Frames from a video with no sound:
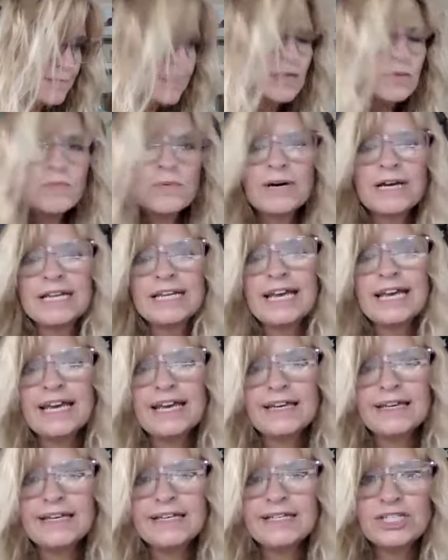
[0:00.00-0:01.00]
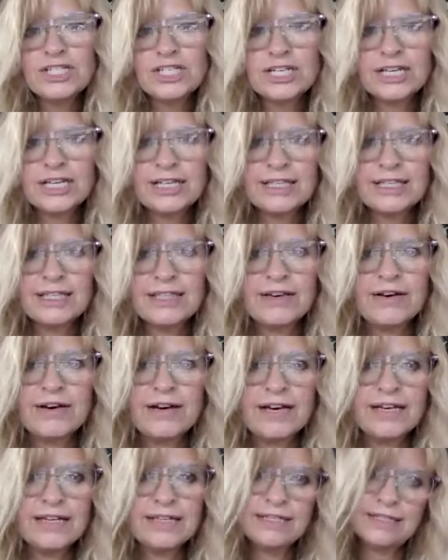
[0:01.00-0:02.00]
one age and
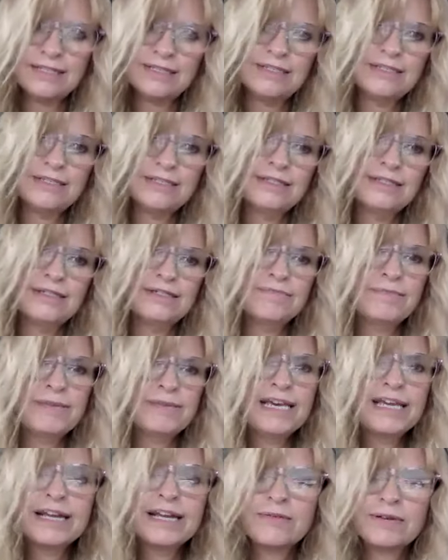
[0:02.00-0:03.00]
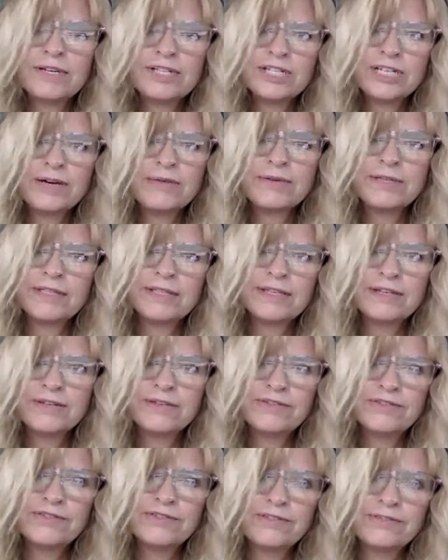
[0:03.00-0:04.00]
thought, man, I wish I would
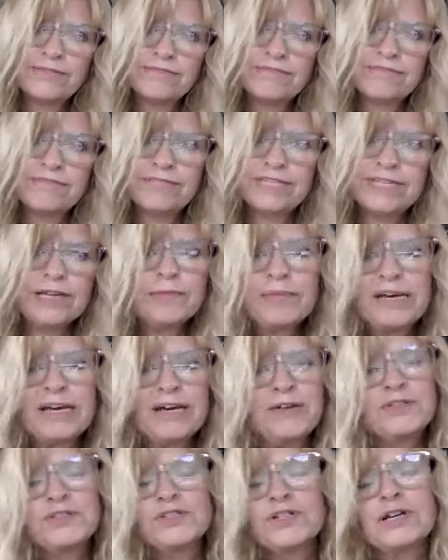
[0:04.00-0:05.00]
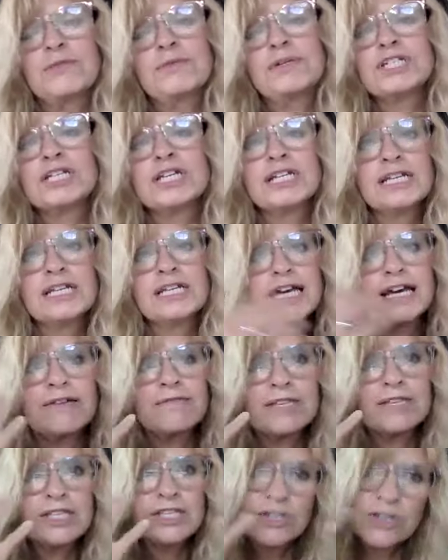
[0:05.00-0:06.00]
lose 10 pounds, or I wish I didn't have
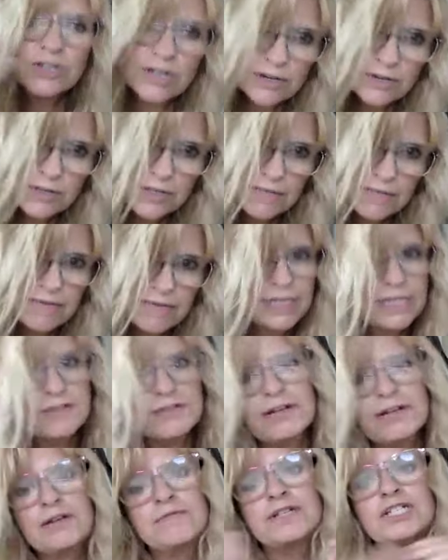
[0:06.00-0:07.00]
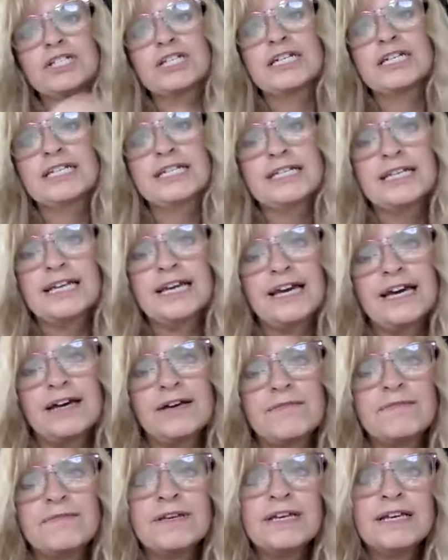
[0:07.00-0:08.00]
these crow's feet, or I wish I didn't
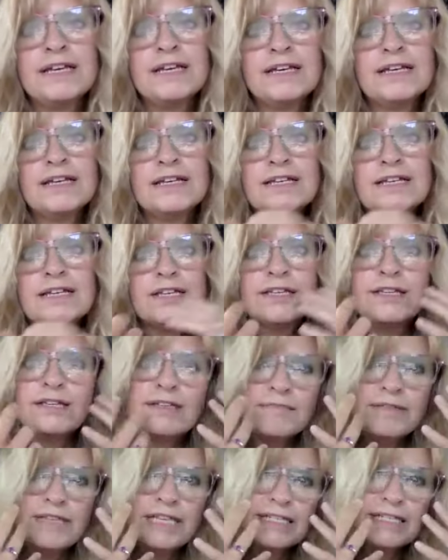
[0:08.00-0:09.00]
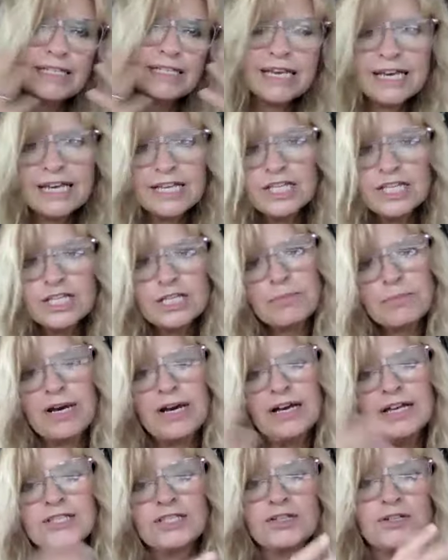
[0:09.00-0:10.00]
have these age
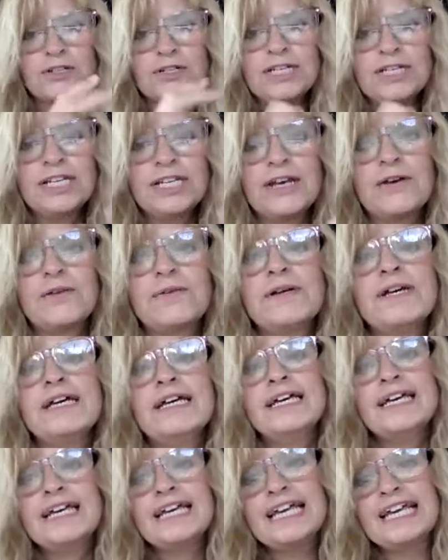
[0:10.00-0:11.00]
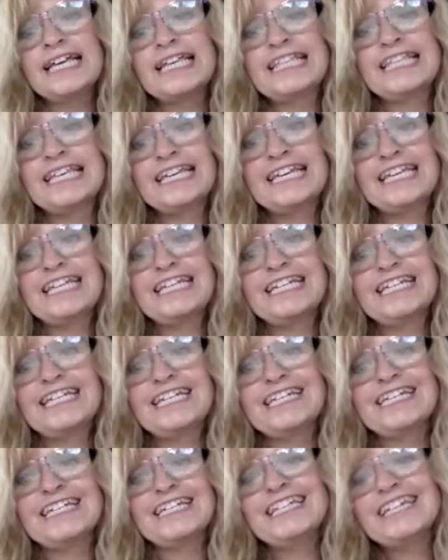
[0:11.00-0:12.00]
spots, or, you know, and then
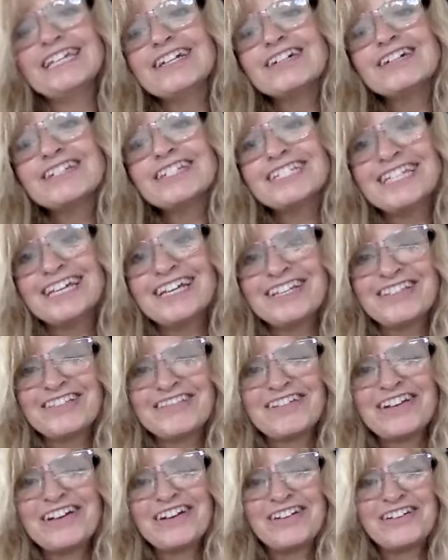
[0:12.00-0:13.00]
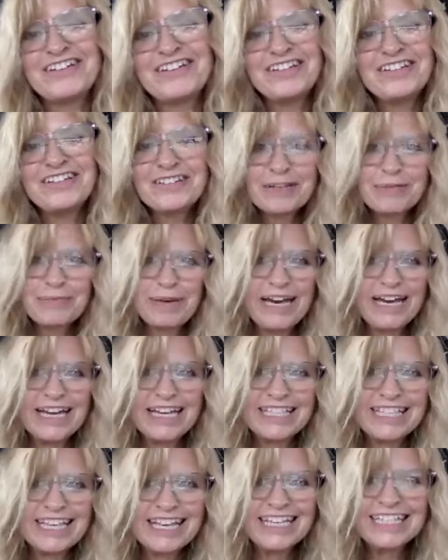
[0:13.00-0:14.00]
years down the road, you look back
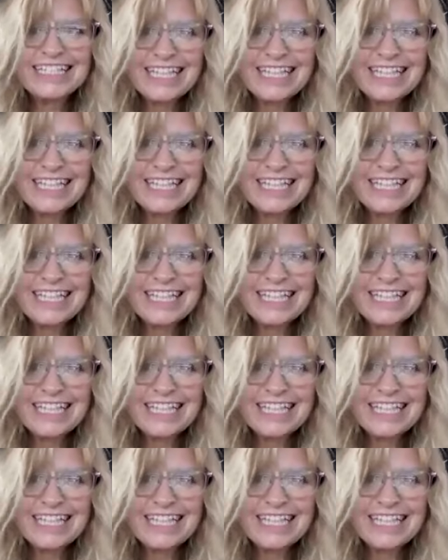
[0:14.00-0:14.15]
at that